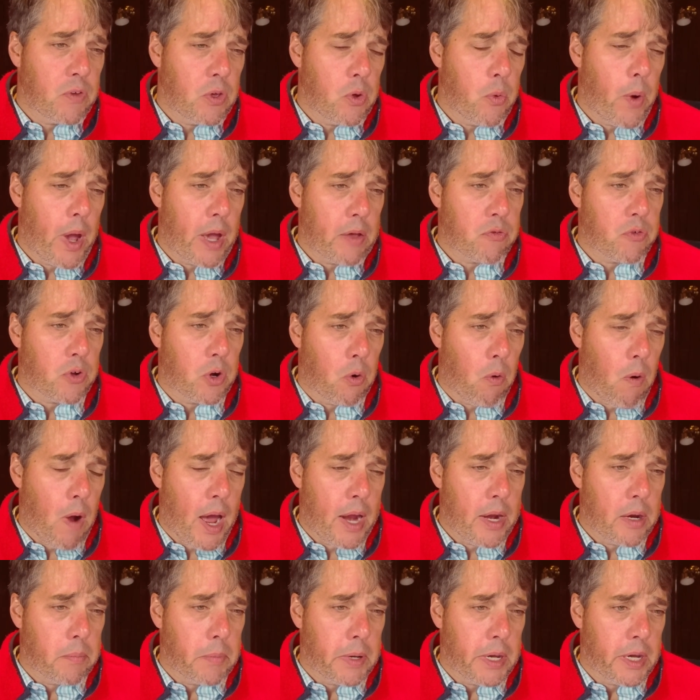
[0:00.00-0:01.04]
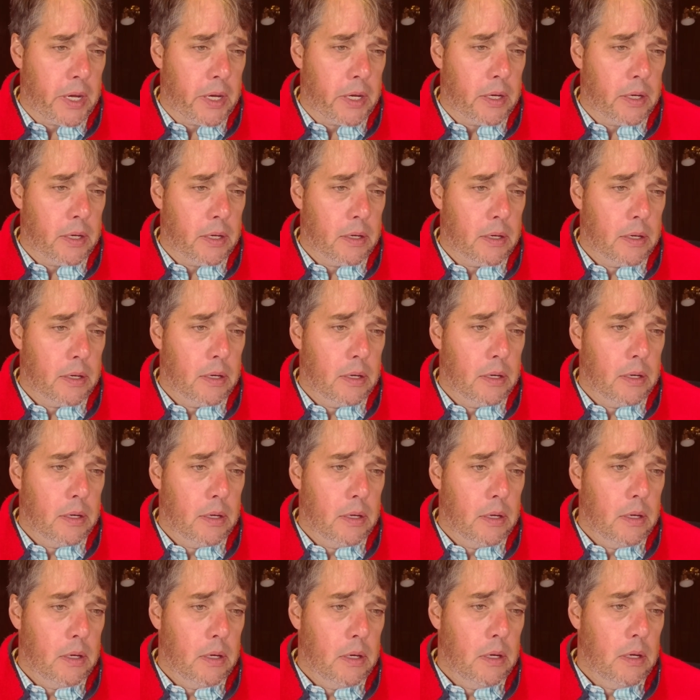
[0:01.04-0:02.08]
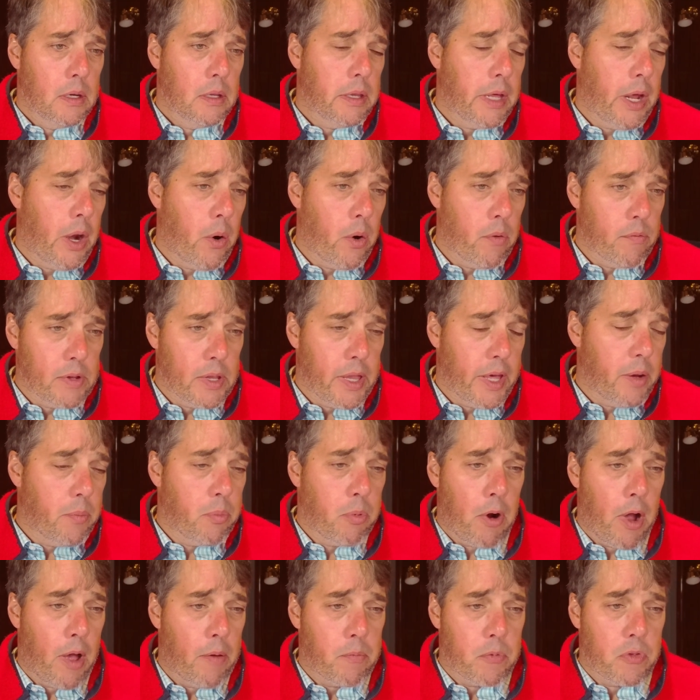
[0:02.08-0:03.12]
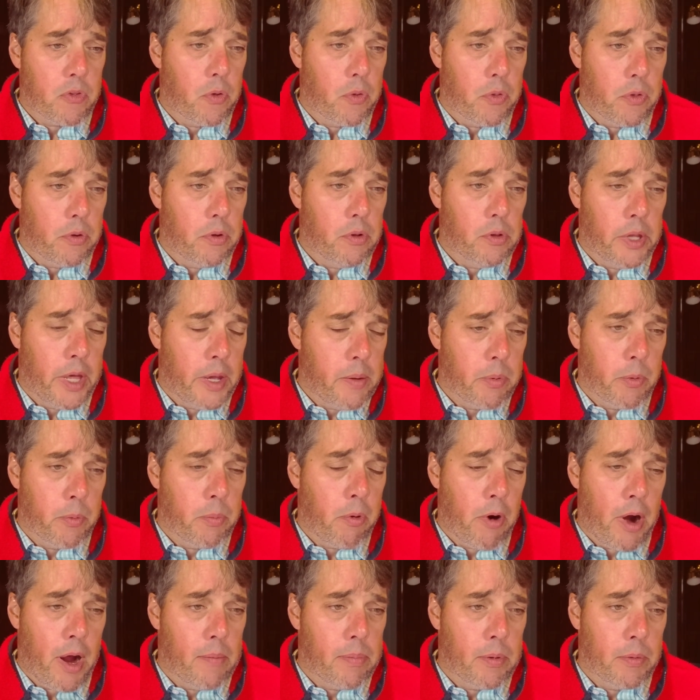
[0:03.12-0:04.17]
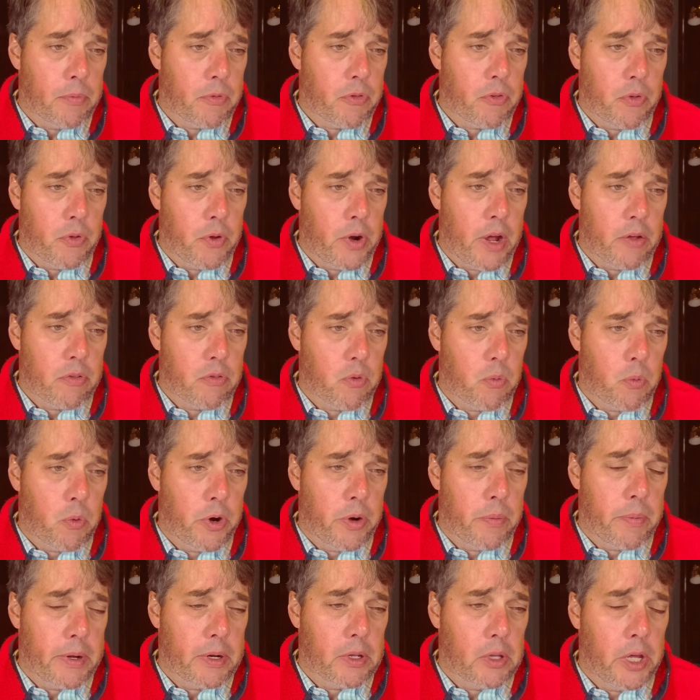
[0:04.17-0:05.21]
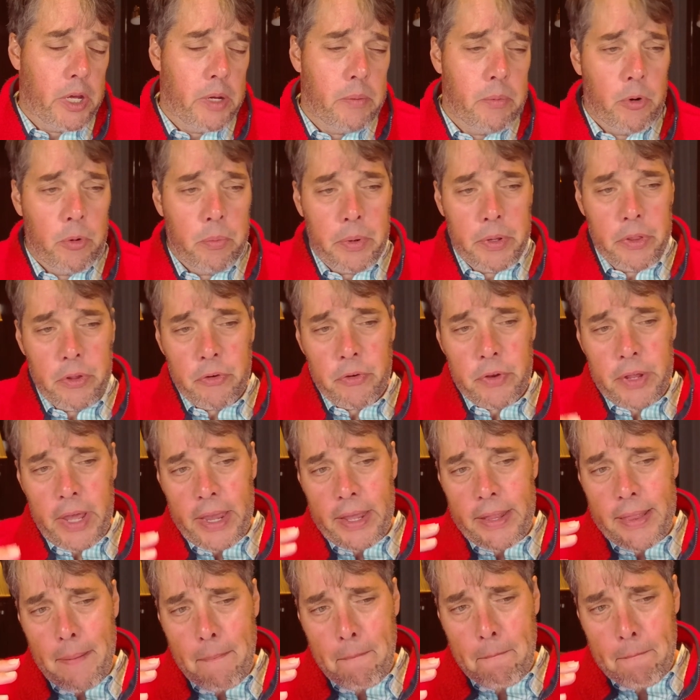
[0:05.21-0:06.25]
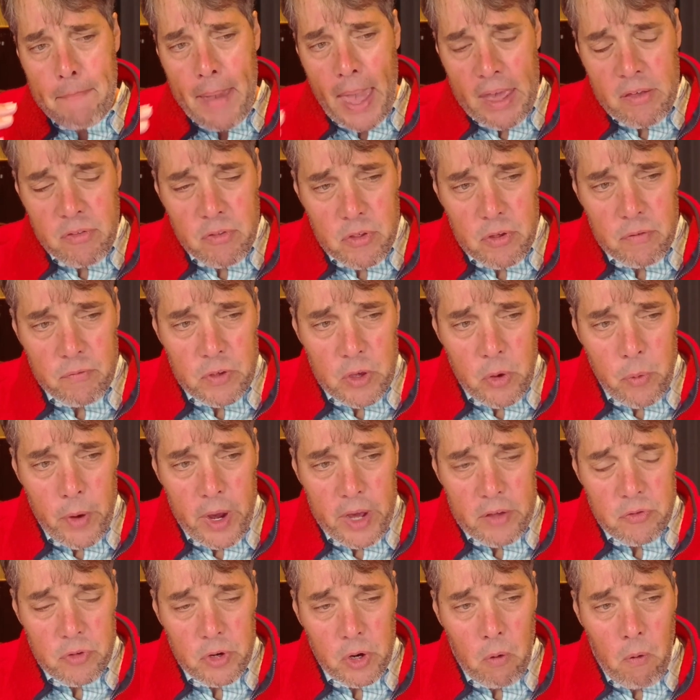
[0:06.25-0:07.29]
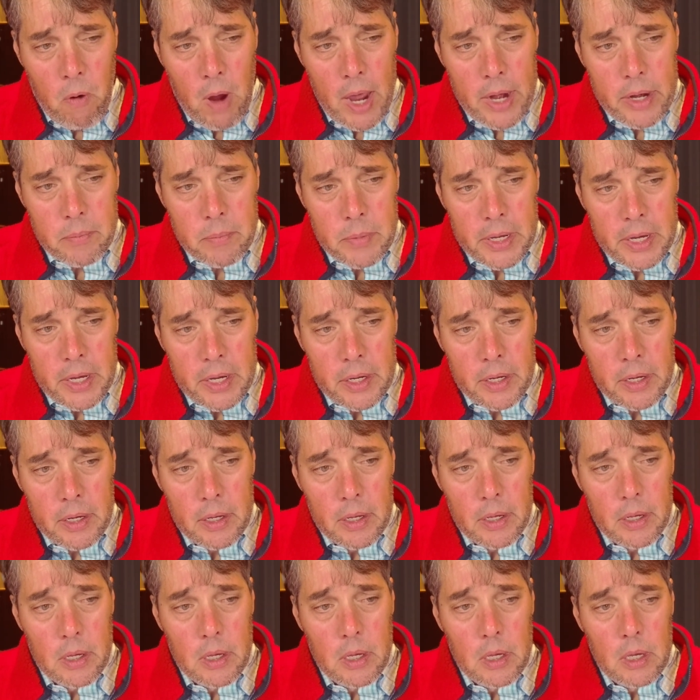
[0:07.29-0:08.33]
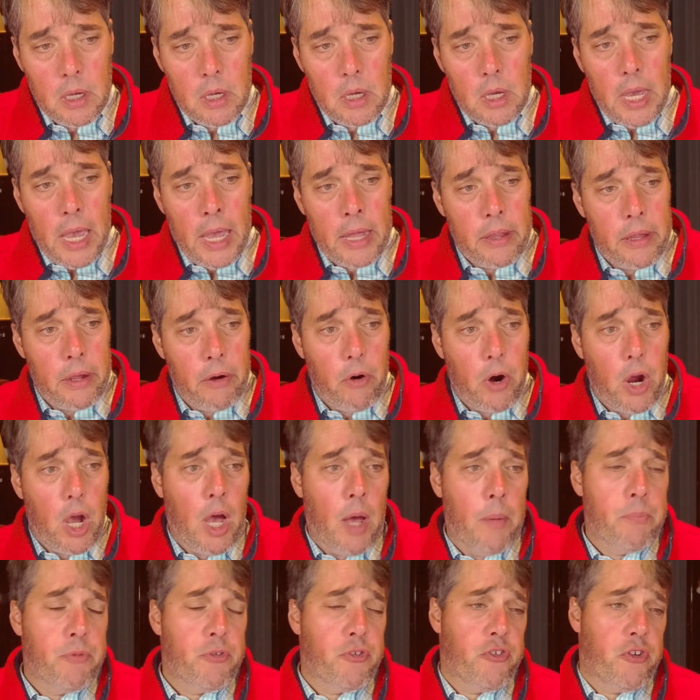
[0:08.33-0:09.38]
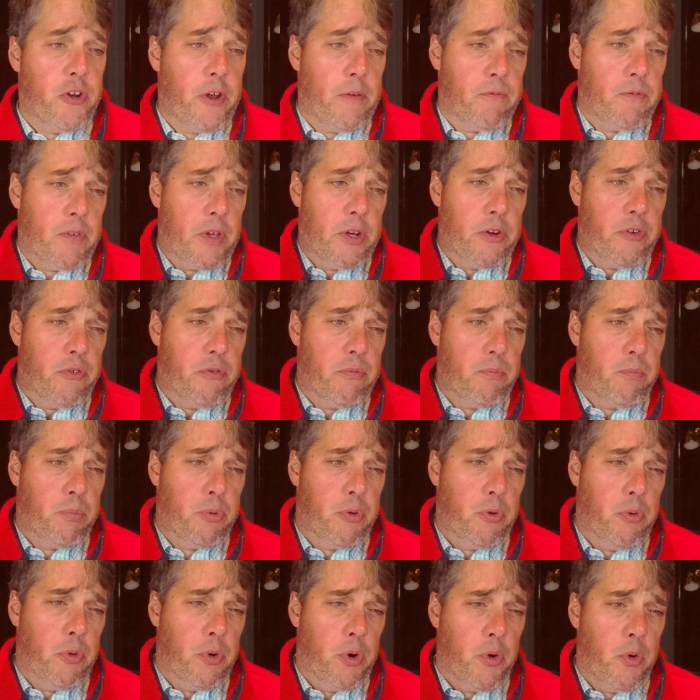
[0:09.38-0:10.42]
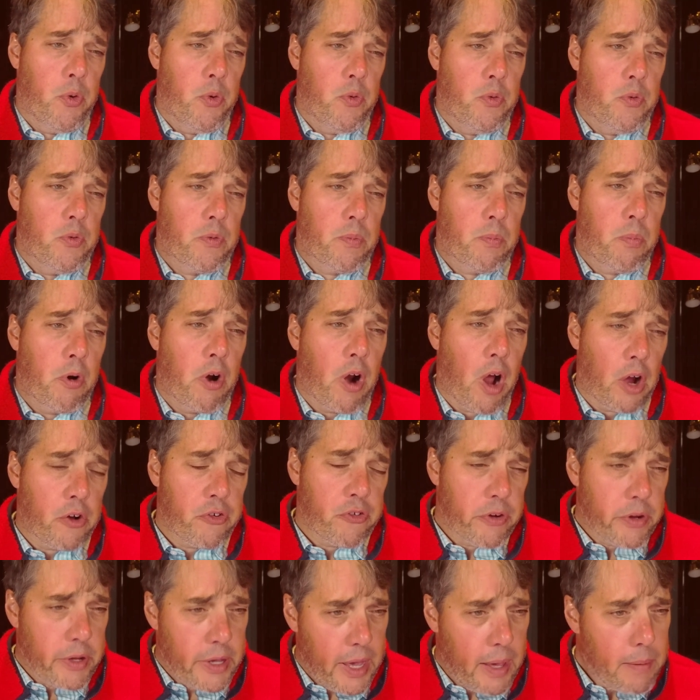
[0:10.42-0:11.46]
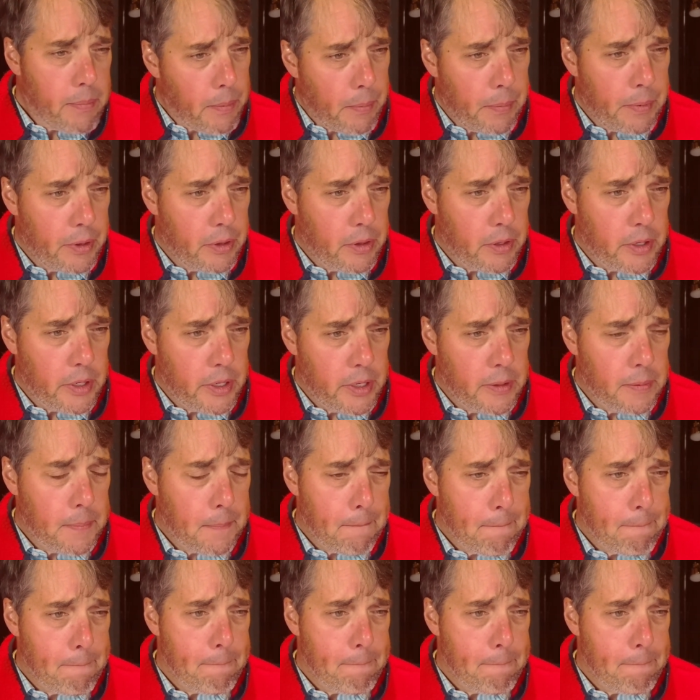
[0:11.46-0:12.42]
of U.S. agronomy. They don't have a labor problem, so they're not so worried about labor, but they're taking the best of U.S. agronomy and they're upshifting Peru's production capability